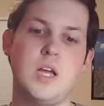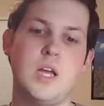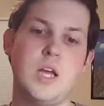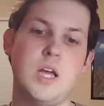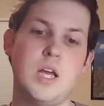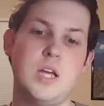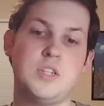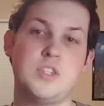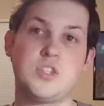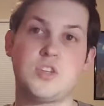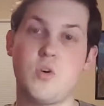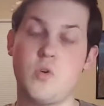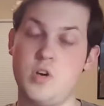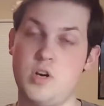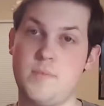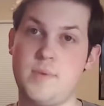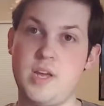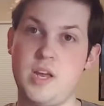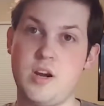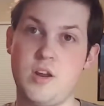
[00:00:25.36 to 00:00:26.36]
It's going
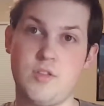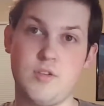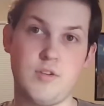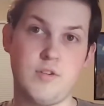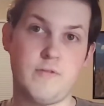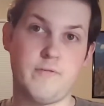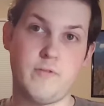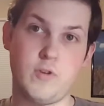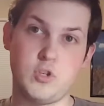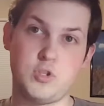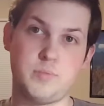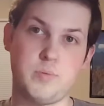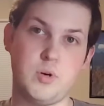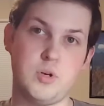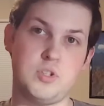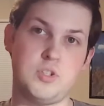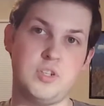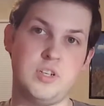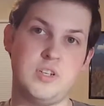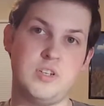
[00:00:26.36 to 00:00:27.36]
to be another
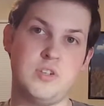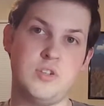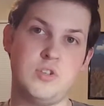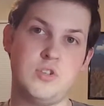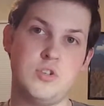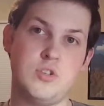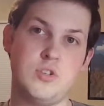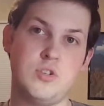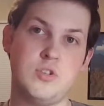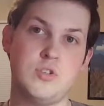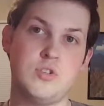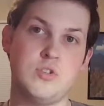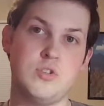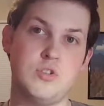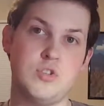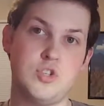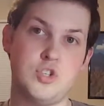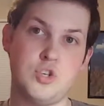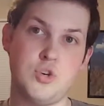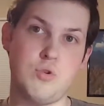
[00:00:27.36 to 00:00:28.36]
first-person
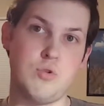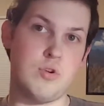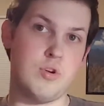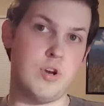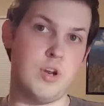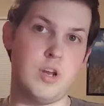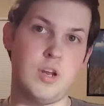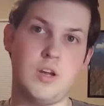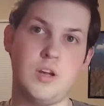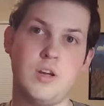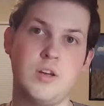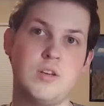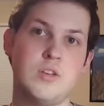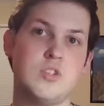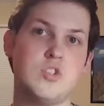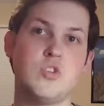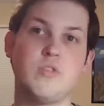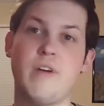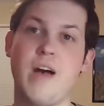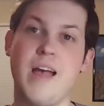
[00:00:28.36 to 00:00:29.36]
shooting
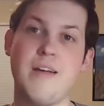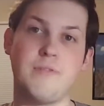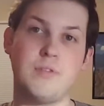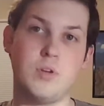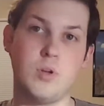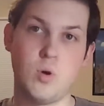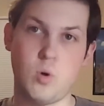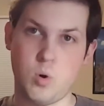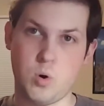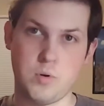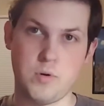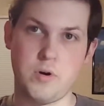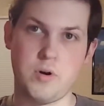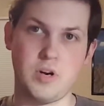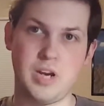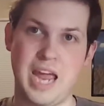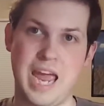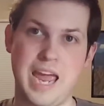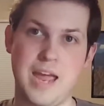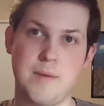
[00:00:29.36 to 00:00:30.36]
survival horror
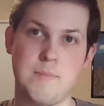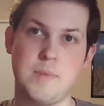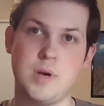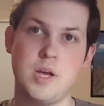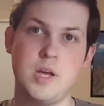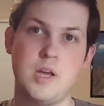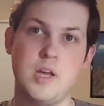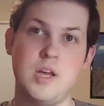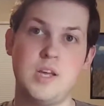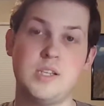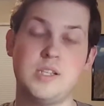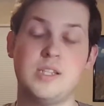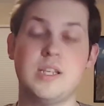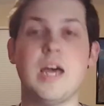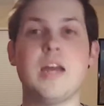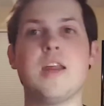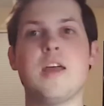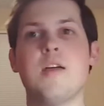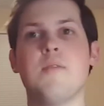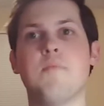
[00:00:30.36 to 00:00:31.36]
game
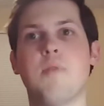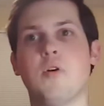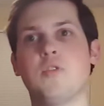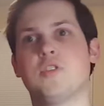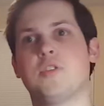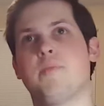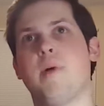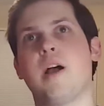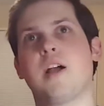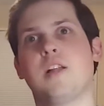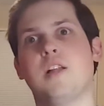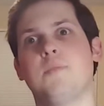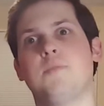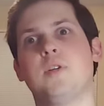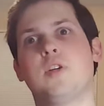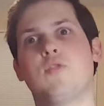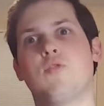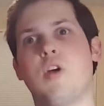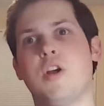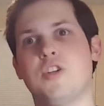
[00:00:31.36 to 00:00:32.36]
set in
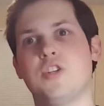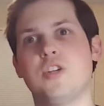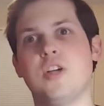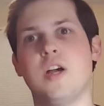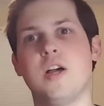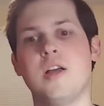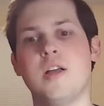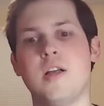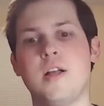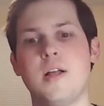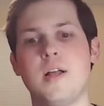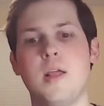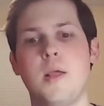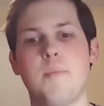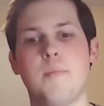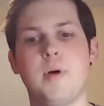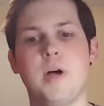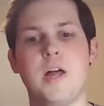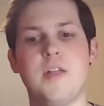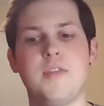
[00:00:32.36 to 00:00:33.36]
post-apocalyptic Russia,
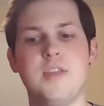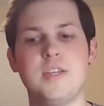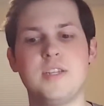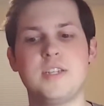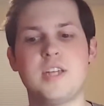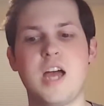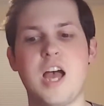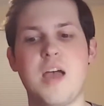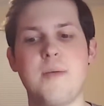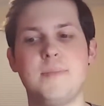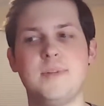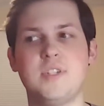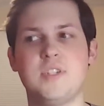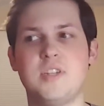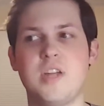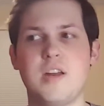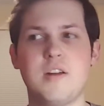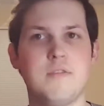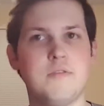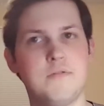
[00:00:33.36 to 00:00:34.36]
but this time
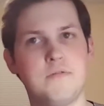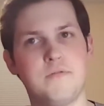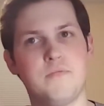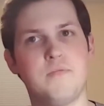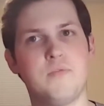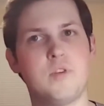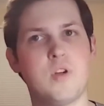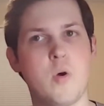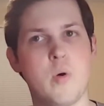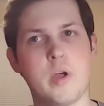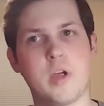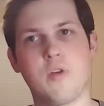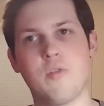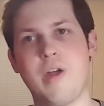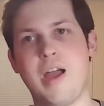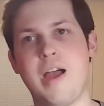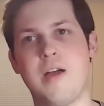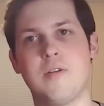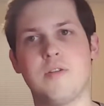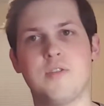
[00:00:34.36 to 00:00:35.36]
instead of going
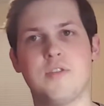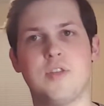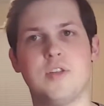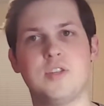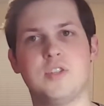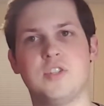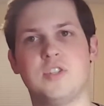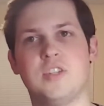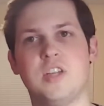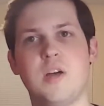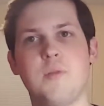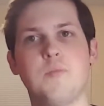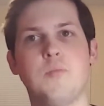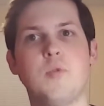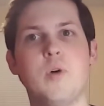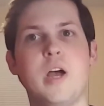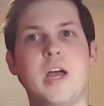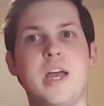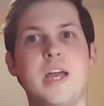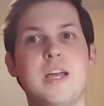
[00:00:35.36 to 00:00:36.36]
around the
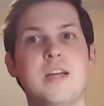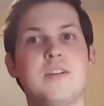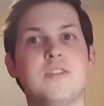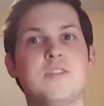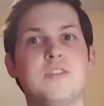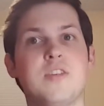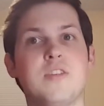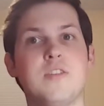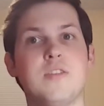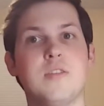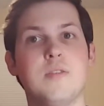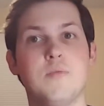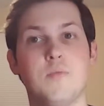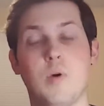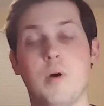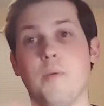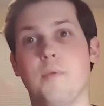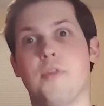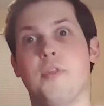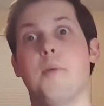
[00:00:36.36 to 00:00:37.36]
subways and,
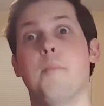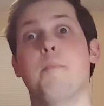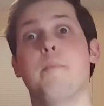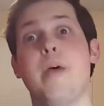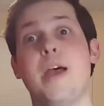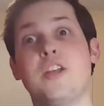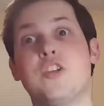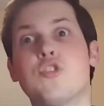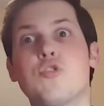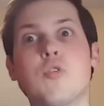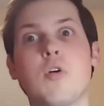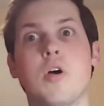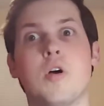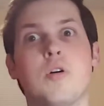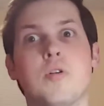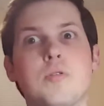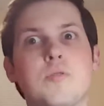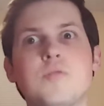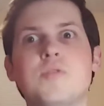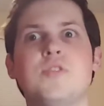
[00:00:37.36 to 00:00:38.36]
well, the
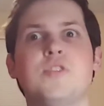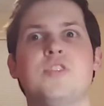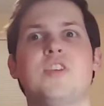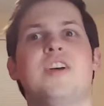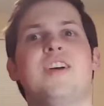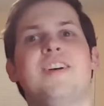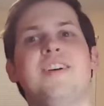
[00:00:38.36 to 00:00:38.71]
metros